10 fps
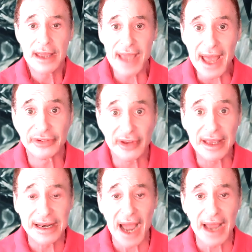Yes,
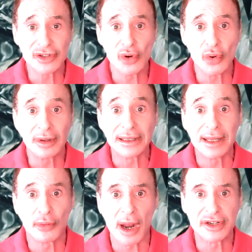in high school,
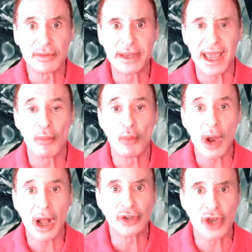Liberace became
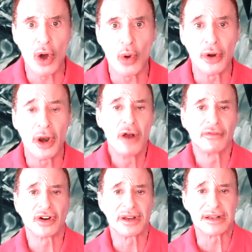well known
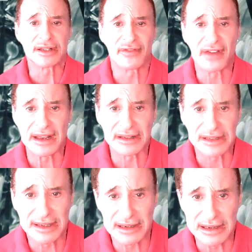for his
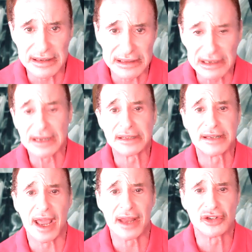fastidious,
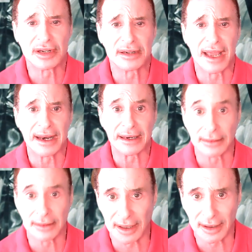
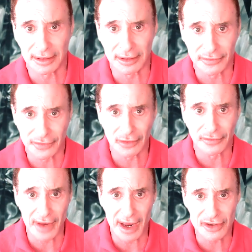attention-getting, colorful
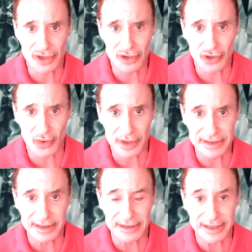fashion
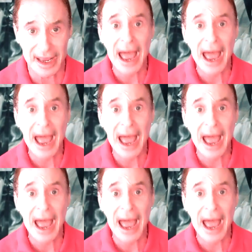choices.